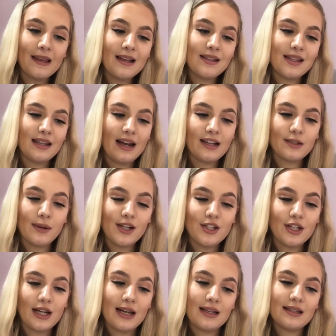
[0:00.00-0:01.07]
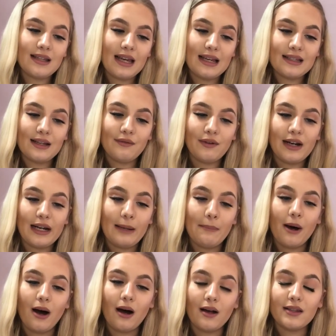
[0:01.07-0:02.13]
So the next question is it really
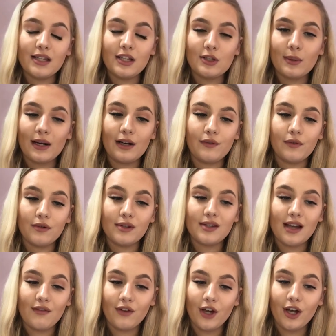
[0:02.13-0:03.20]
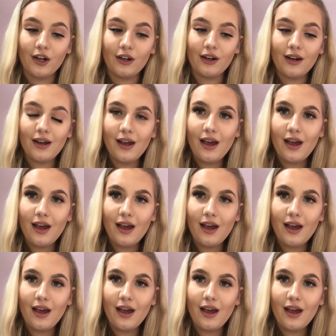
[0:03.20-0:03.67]
party 24/7?